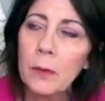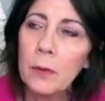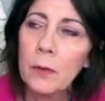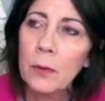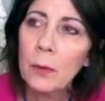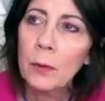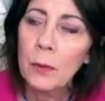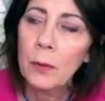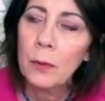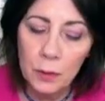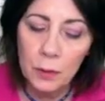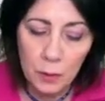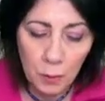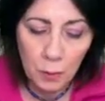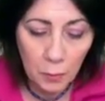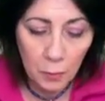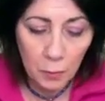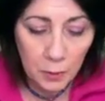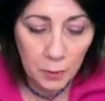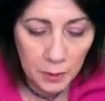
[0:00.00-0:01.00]
two.
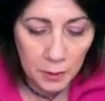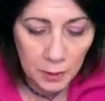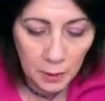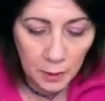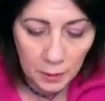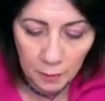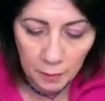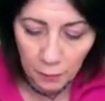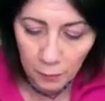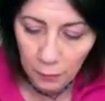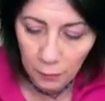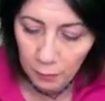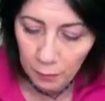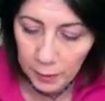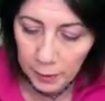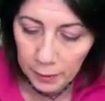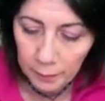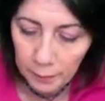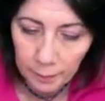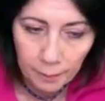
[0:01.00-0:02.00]
So we're in section
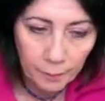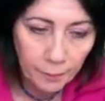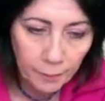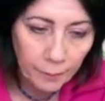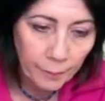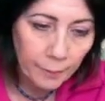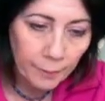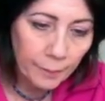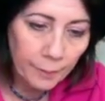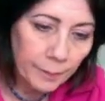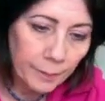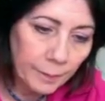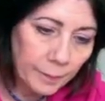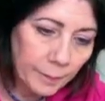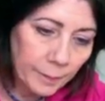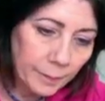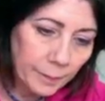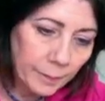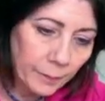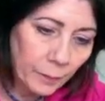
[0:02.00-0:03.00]
three.
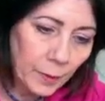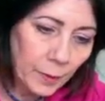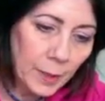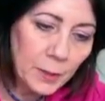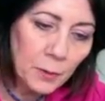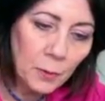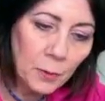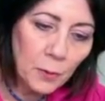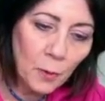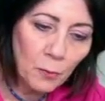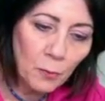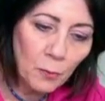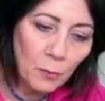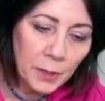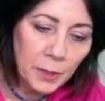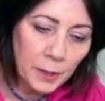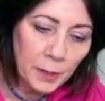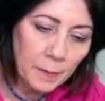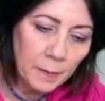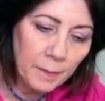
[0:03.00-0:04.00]
Okay, so don't
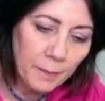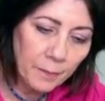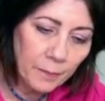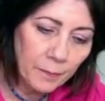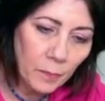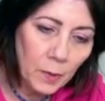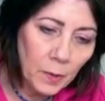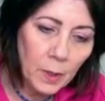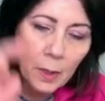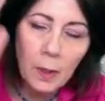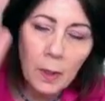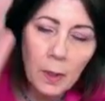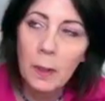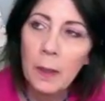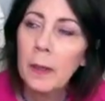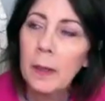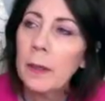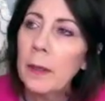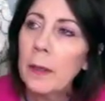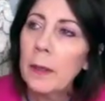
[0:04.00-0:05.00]
read them.
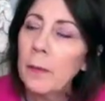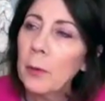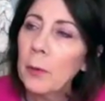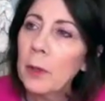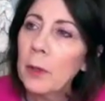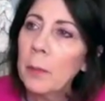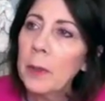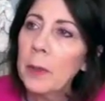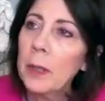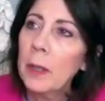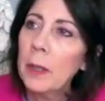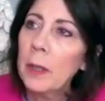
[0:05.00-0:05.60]
Uh, would it be an